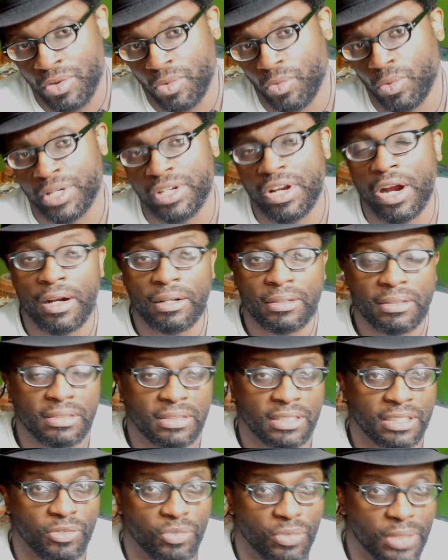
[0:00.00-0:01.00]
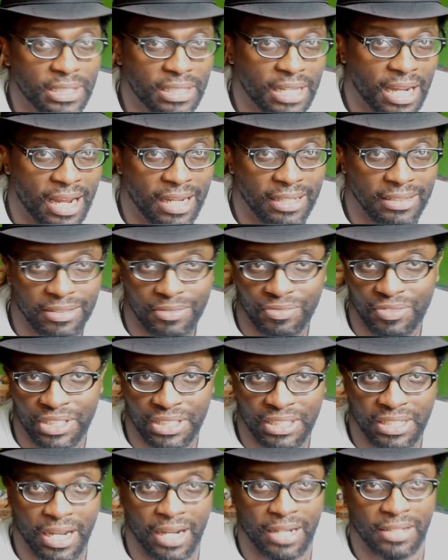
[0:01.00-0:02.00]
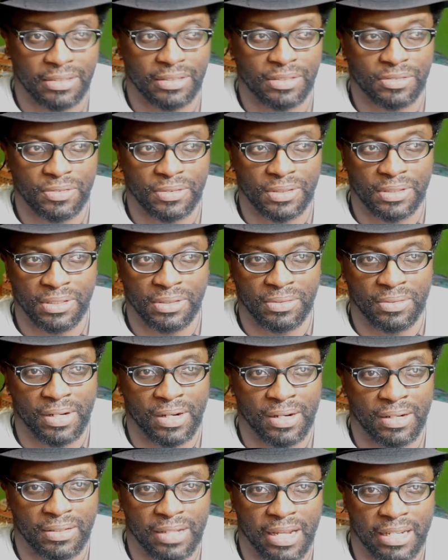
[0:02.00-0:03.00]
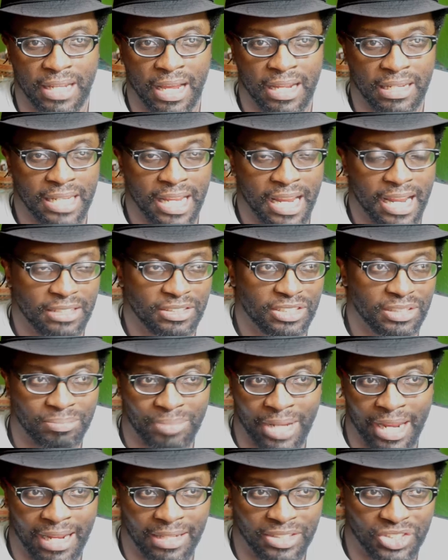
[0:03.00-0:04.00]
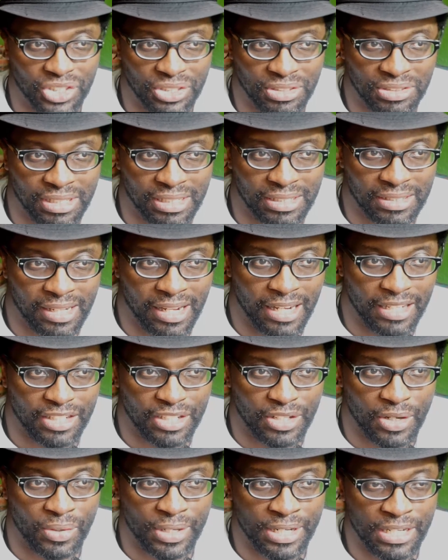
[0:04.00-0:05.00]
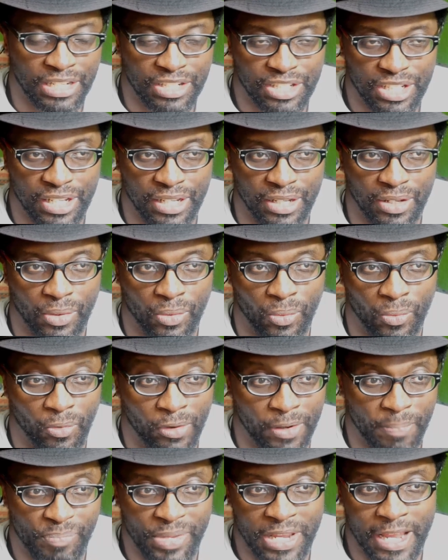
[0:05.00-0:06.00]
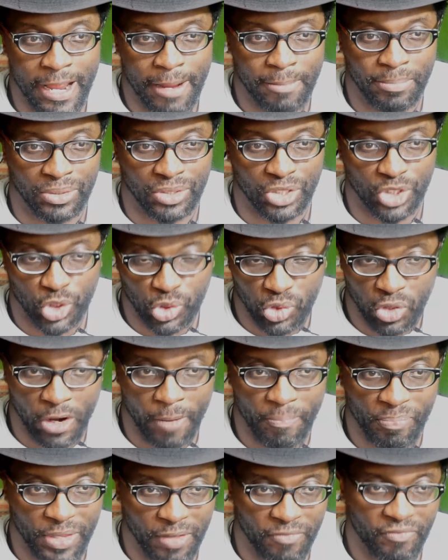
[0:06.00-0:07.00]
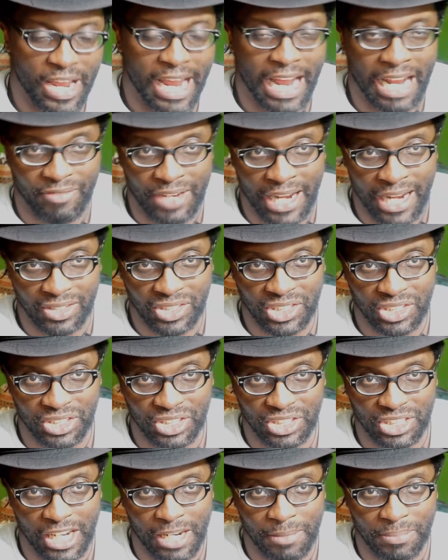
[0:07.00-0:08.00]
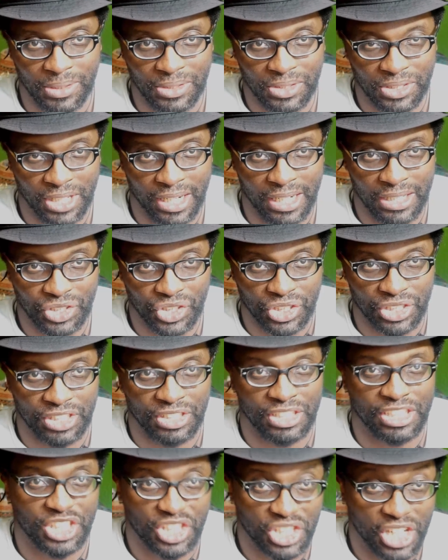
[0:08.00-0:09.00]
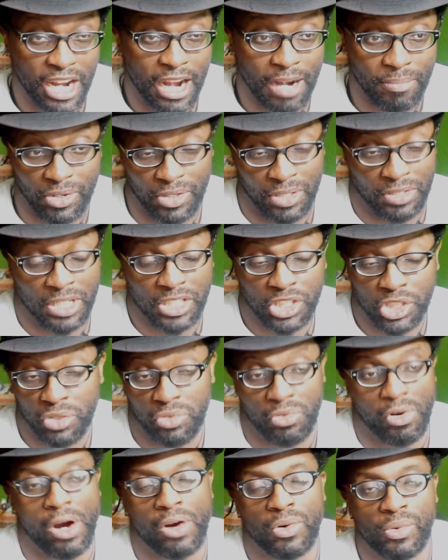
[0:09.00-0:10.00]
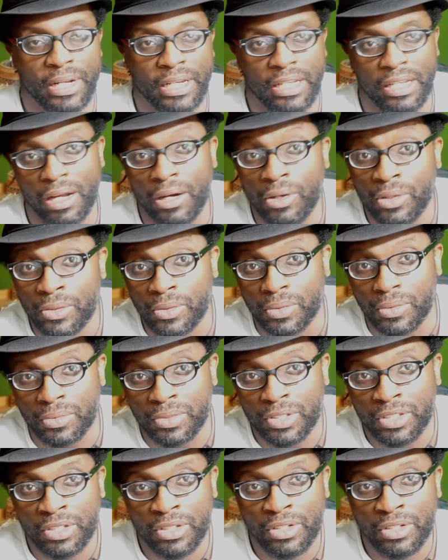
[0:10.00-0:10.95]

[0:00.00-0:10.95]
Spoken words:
regardless of what kind of videographer you are, I can't imagine that anything would be able to trump the 5-axis stabilization in this camera, unless you already own